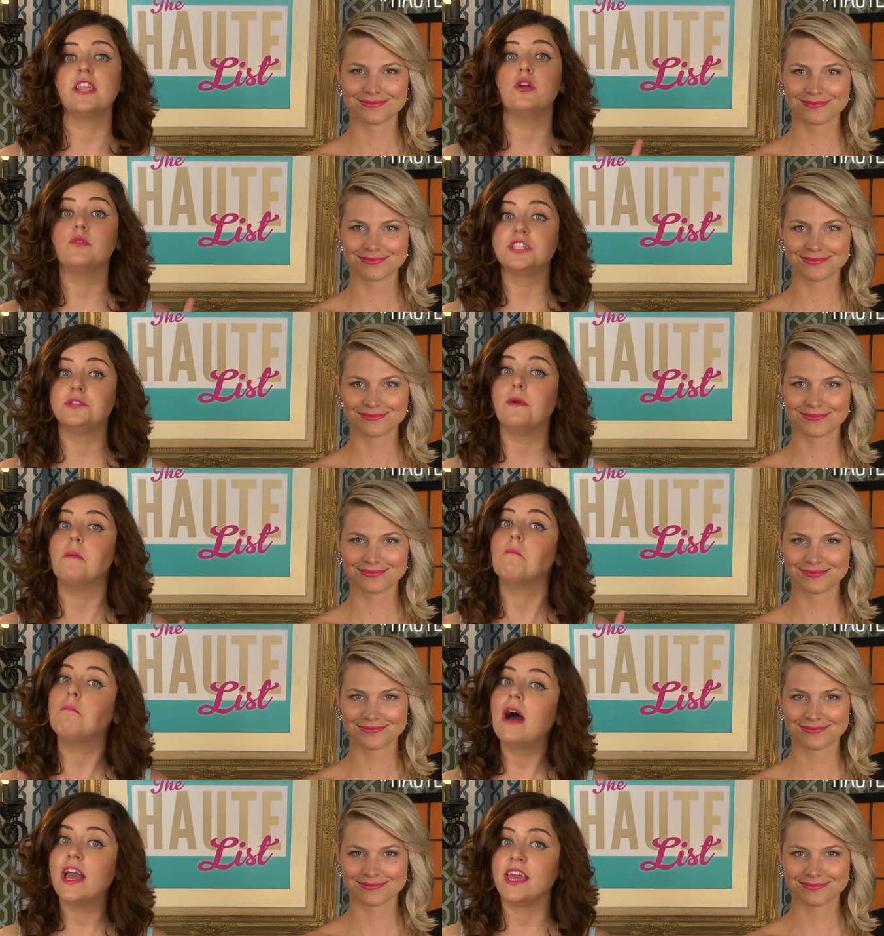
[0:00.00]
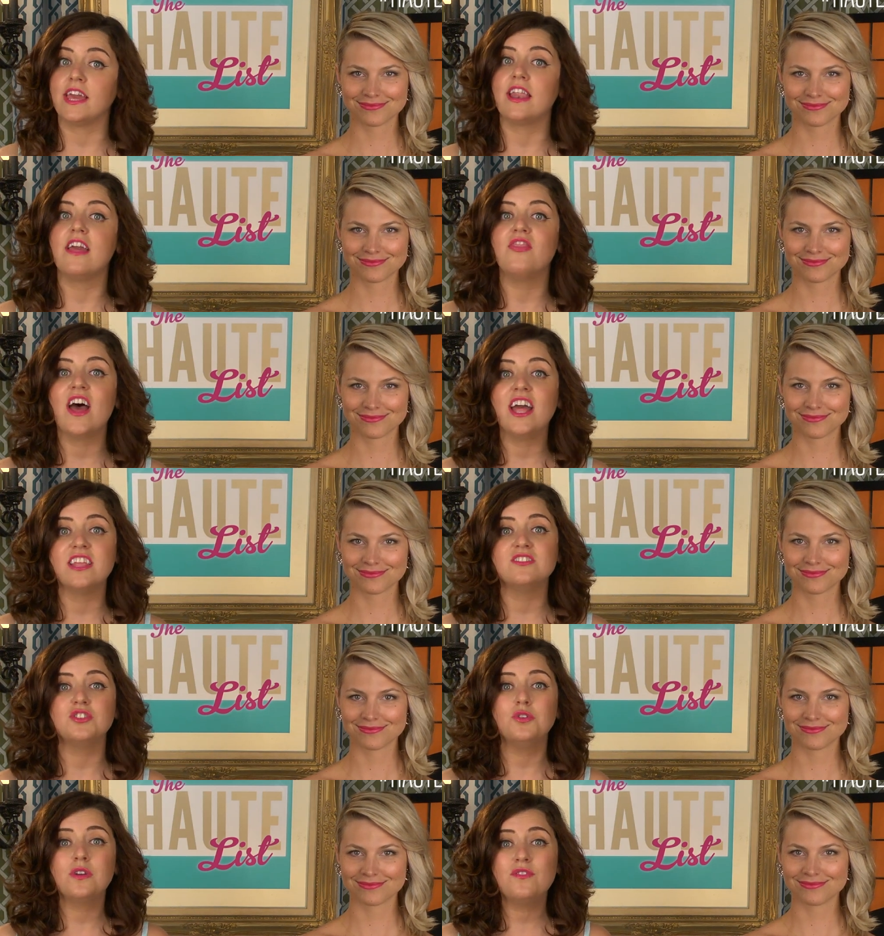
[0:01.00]
Speaker 1: but I know what she meant by it, and that is
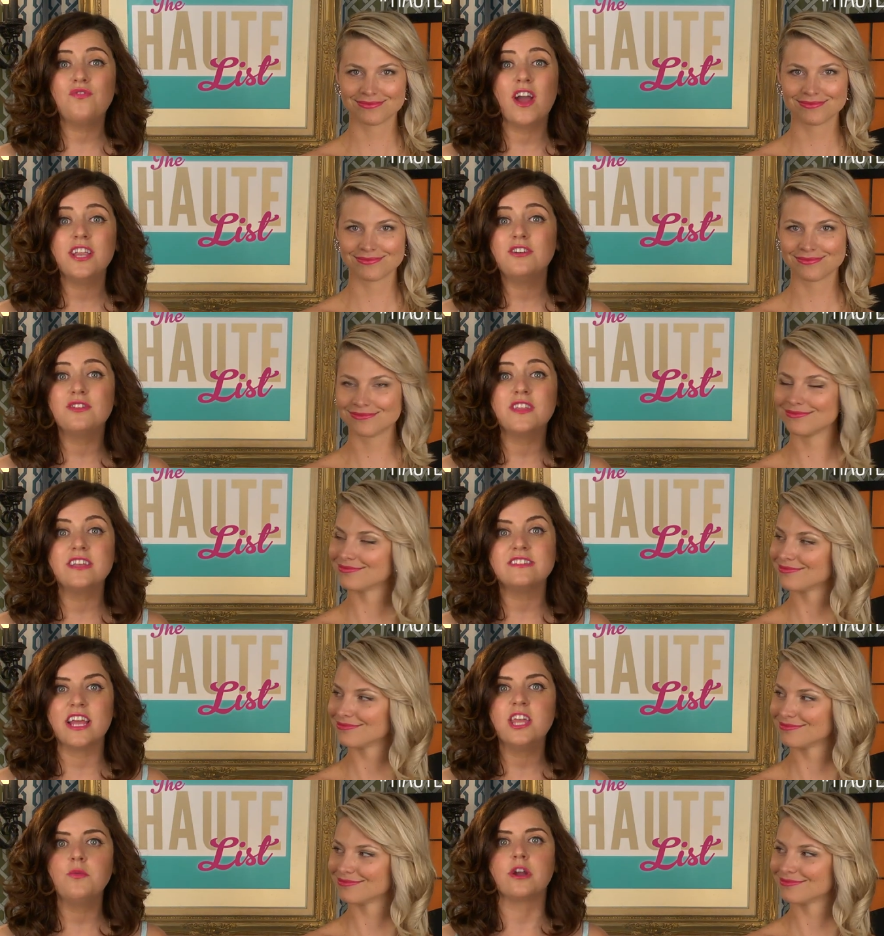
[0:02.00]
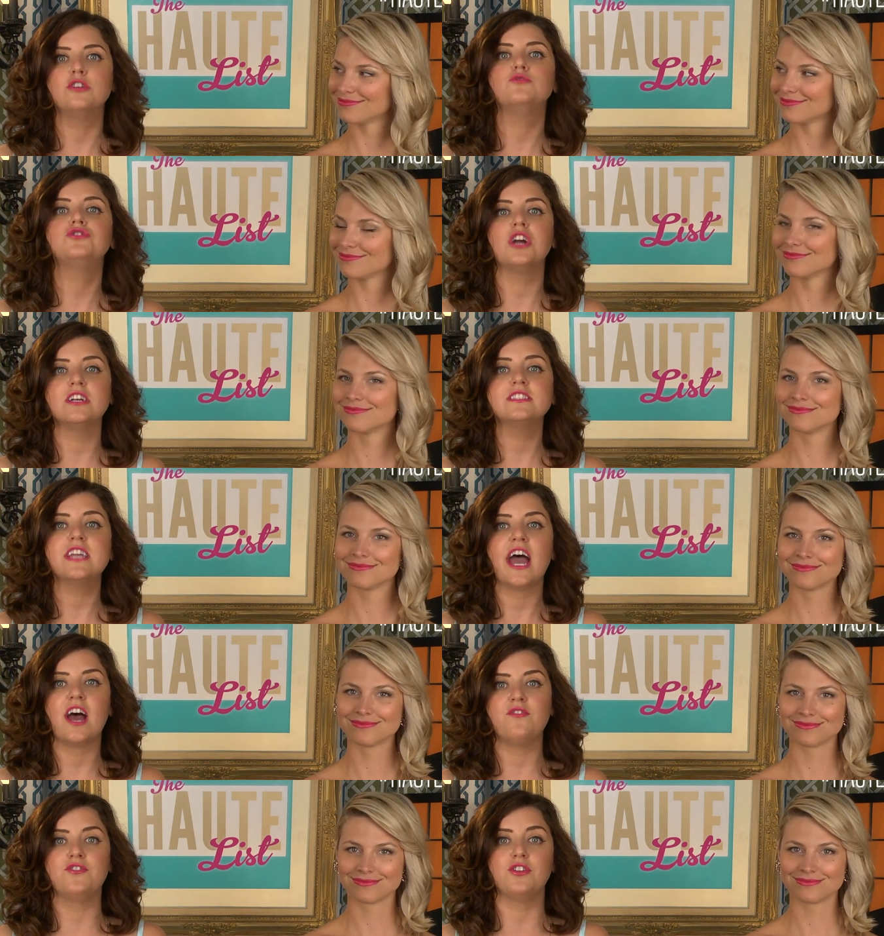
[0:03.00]
you can find good things anywhere. You just
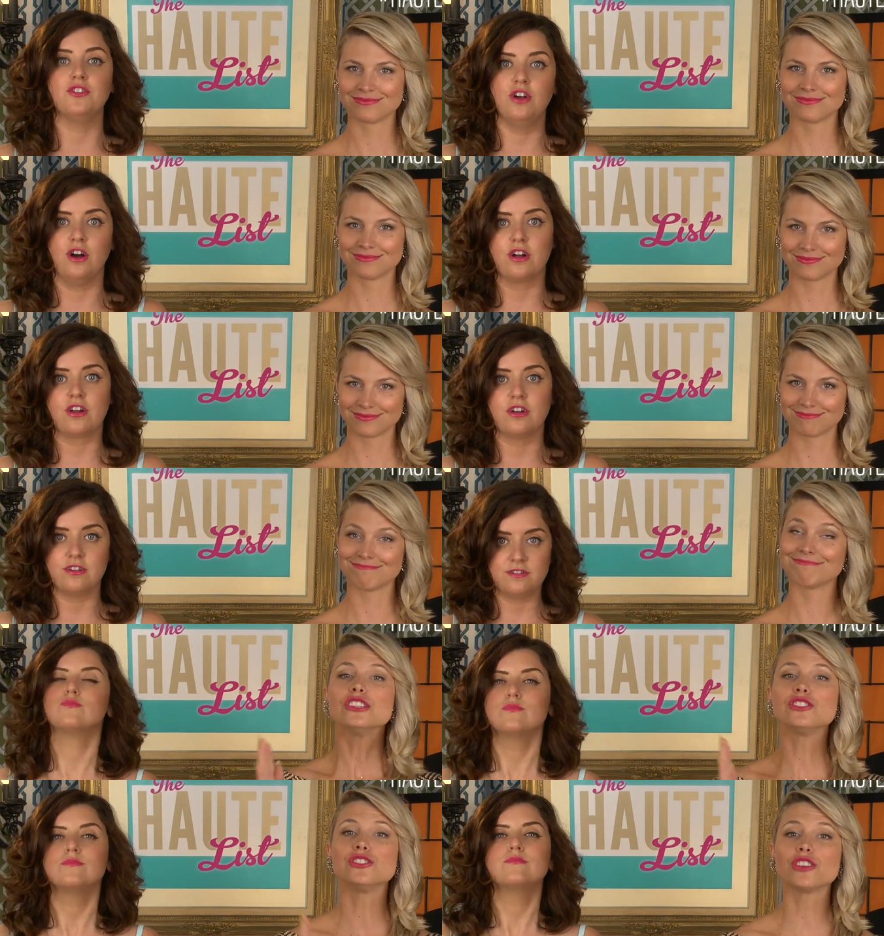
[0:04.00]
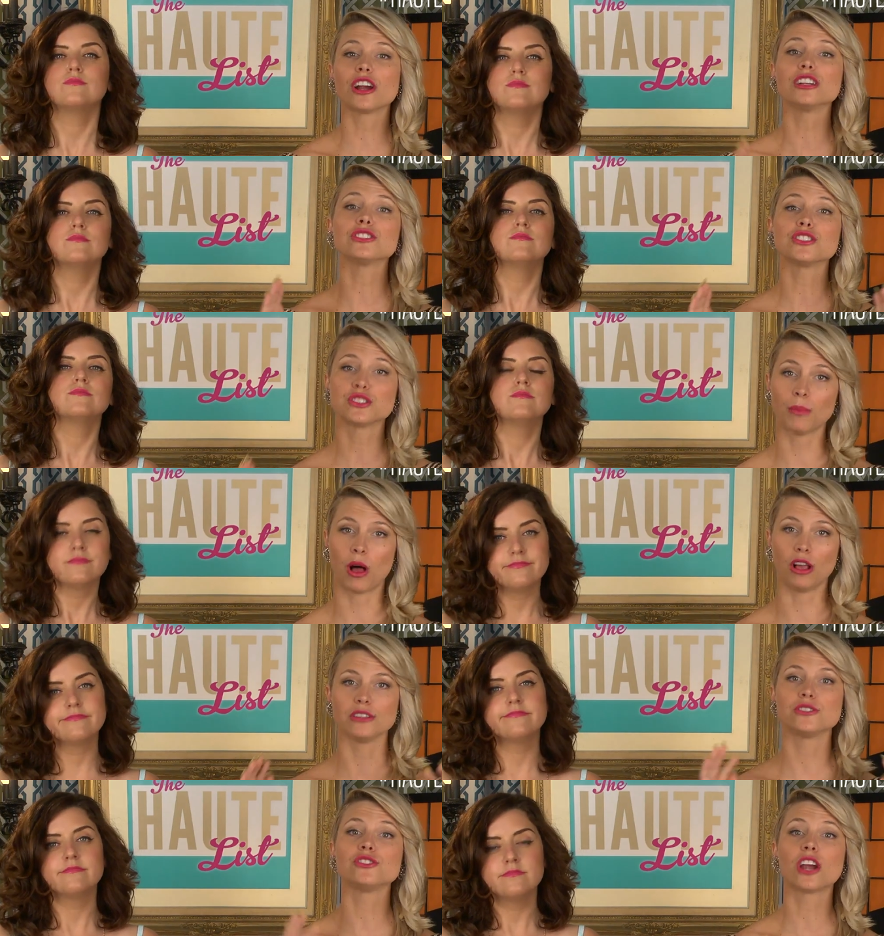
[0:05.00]
Speaker 2: have to look start
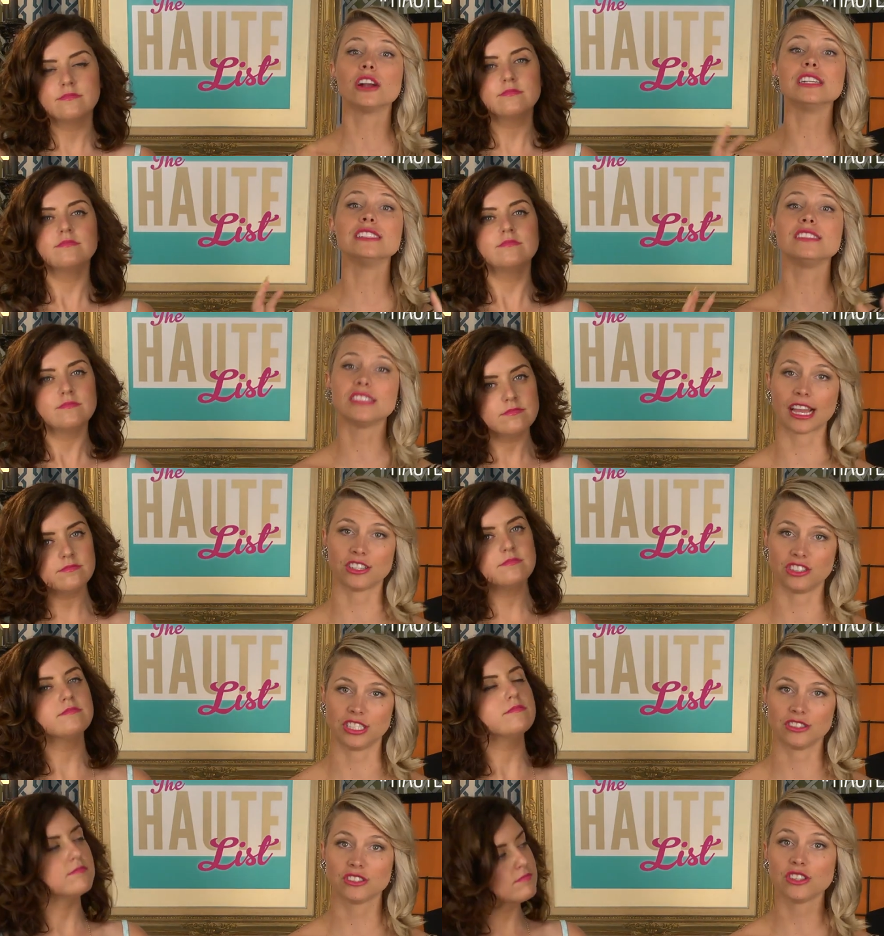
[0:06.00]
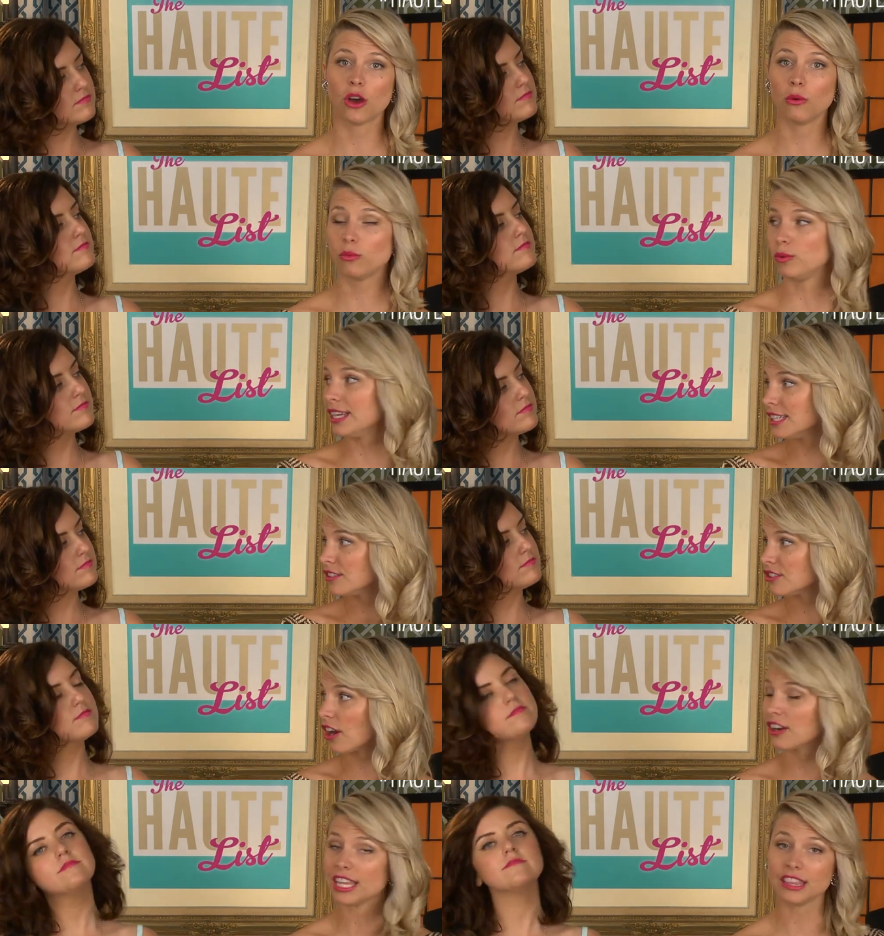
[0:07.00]
small, start in sections. So we can
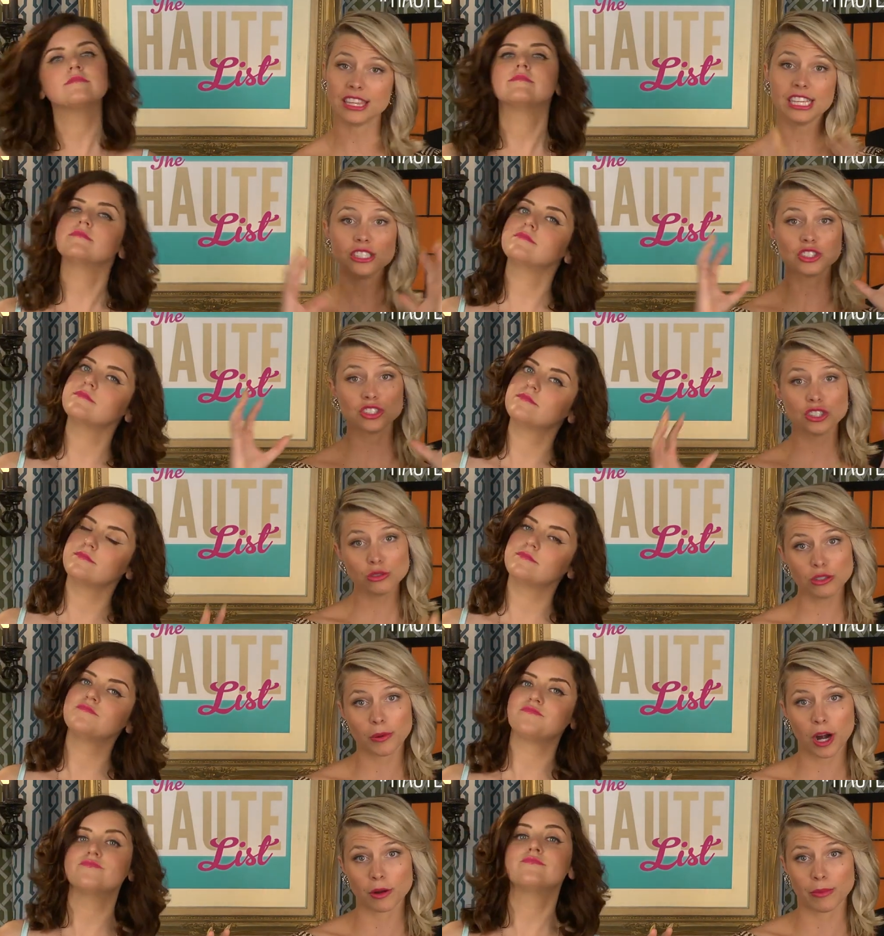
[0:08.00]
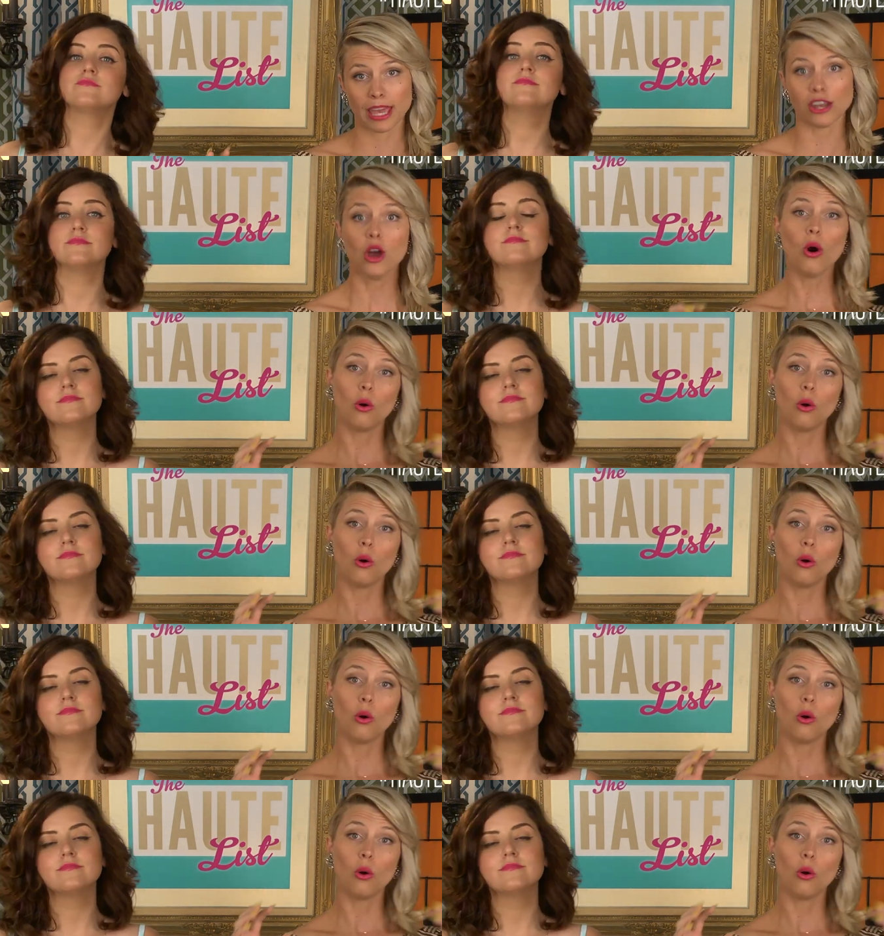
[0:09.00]
start in the shoe department,